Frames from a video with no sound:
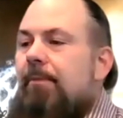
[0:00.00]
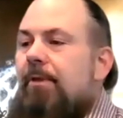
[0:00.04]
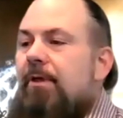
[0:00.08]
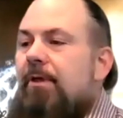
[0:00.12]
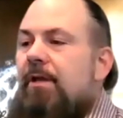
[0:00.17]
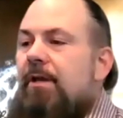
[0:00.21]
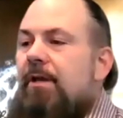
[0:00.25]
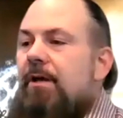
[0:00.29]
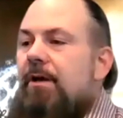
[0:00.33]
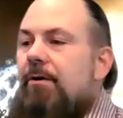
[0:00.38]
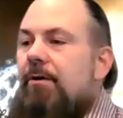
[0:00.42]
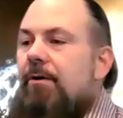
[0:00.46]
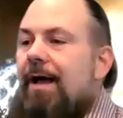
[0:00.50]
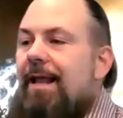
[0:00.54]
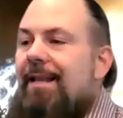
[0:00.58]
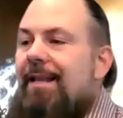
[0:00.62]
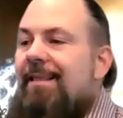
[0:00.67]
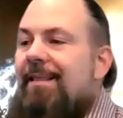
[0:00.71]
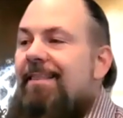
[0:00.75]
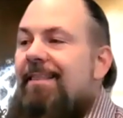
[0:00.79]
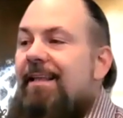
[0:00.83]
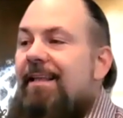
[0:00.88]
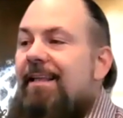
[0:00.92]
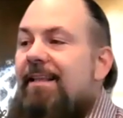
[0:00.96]
you know,
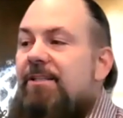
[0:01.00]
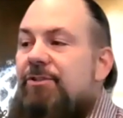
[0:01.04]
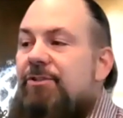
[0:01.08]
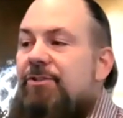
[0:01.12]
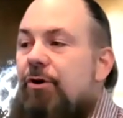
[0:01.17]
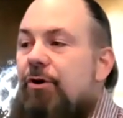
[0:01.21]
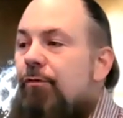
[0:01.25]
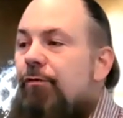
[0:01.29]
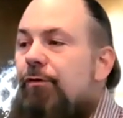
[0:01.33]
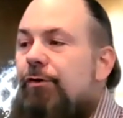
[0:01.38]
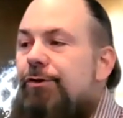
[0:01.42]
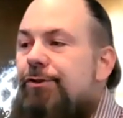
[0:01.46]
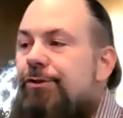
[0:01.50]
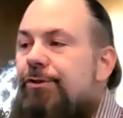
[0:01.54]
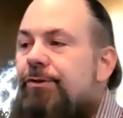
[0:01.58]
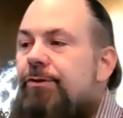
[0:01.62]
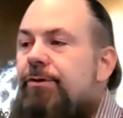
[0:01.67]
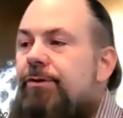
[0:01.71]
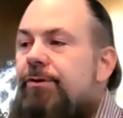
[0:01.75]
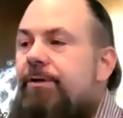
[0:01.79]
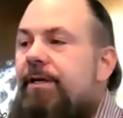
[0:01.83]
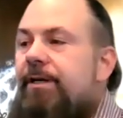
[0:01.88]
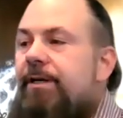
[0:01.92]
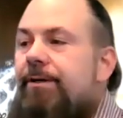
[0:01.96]
anything that's over
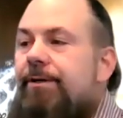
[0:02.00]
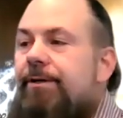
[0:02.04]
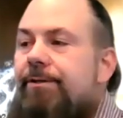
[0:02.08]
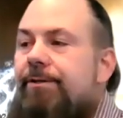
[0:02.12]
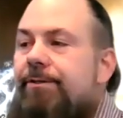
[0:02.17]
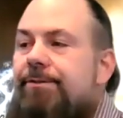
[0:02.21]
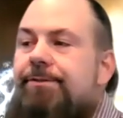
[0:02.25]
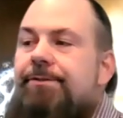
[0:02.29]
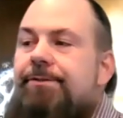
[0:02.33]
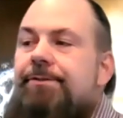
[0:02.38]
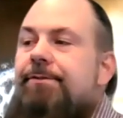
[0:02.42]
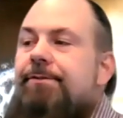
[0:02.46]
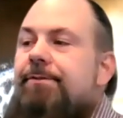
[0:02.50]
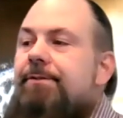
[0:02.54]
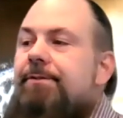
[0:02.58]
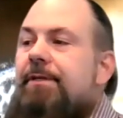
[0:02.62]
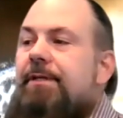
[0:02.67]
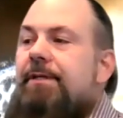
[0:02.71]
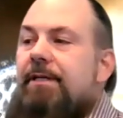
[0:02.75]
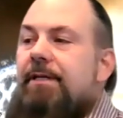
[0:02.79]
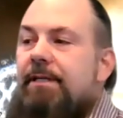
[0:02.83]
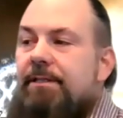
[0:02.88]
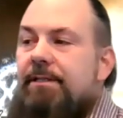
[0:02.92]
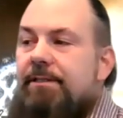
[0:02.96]
two years
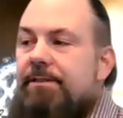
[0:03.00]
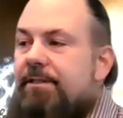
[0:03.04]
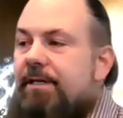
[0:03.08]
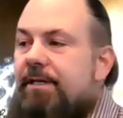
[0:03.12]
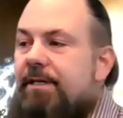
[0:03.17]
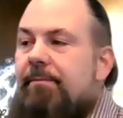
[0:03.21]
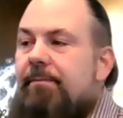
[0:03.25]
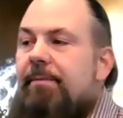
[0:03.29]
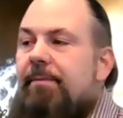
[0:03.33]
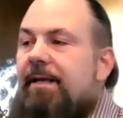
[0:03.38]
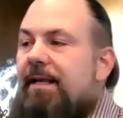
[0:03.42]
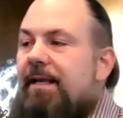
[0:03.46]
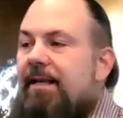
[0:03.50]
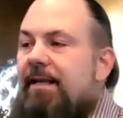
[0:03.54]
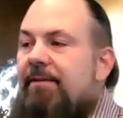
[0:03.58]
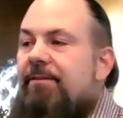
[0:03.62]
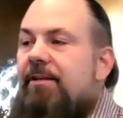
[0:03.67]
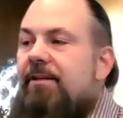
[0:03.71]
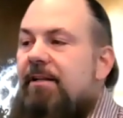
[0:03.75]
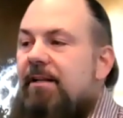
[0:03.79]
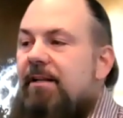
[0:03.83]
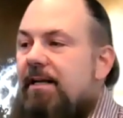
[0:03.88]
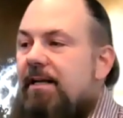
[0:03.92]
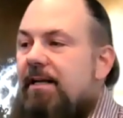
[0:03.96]
is going to be
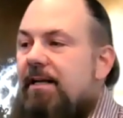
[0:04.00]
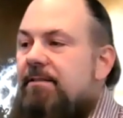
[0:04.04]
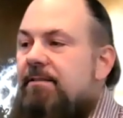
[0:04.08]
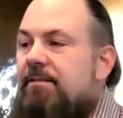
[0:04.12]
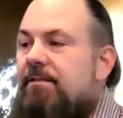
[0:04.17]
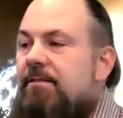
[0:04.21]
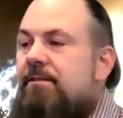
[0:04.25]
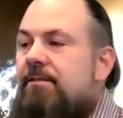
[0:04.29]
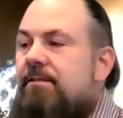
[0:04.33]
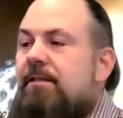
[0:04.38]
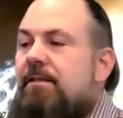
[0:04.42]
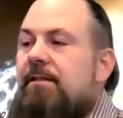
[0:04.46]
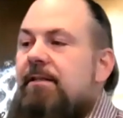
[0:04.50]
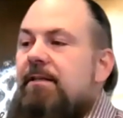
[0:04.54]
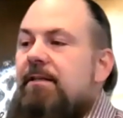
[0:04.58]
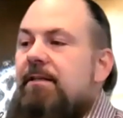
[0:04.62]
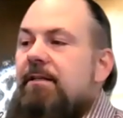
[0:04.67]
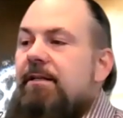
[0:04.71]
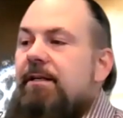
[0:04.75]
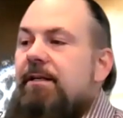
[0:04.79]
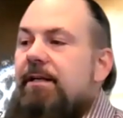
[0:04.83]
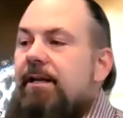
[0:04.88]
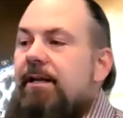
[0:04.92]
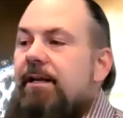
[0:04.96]
even less.
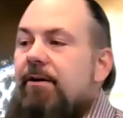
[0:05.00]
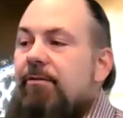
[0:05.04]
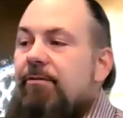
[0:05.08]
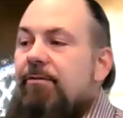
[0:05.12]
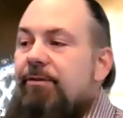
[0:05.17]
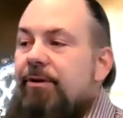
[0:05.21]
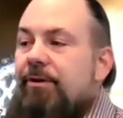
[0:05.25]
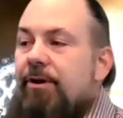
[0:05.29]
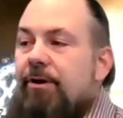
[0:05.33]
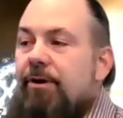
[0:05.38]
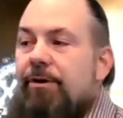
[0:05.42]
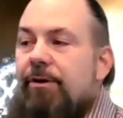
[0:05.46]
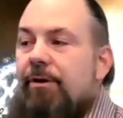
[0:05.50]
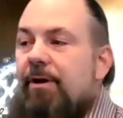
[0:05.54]
You know, if you know